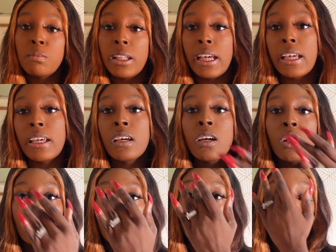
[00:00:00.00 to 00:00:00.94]
They,
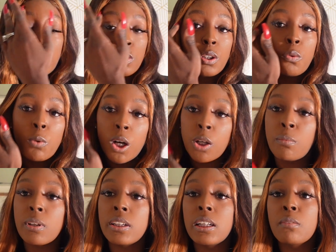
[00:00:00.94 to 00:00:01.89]
you can work
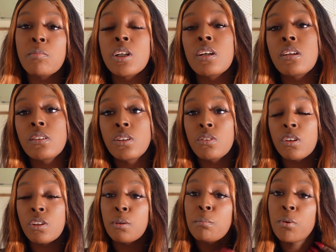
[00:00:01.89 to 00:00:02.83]
with them. They're,
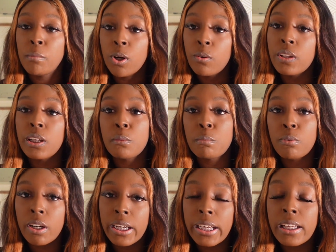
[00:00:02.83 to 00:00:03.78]
they're promoting their
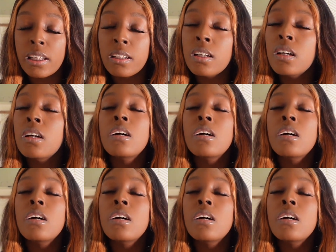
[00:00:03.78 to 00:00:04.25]
brand.